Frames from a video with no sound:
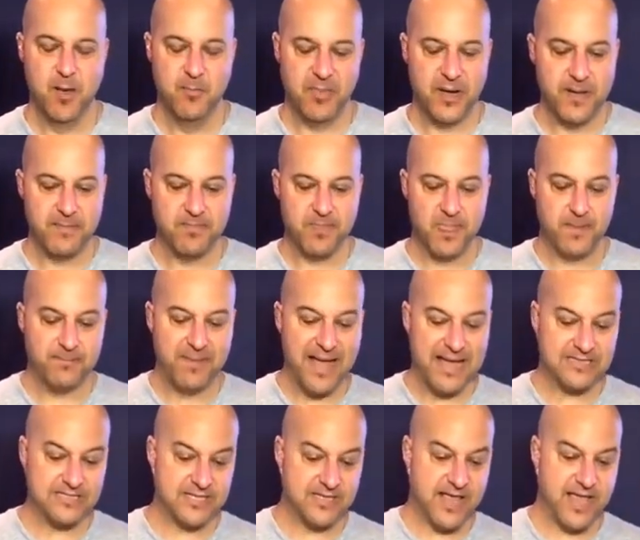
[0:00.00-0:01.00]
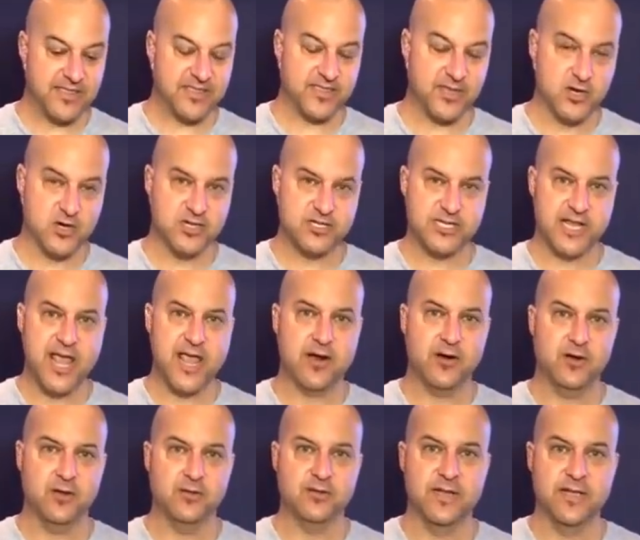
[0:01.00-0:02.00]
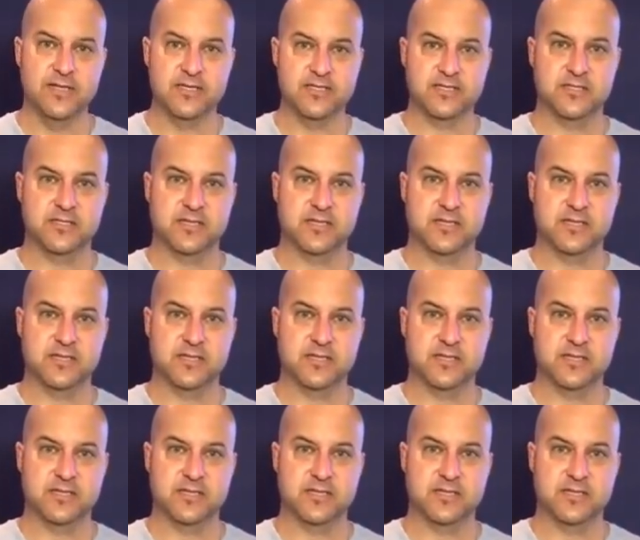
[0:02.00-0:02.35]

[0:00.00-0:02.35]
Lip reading: But back to that 3rd channel that's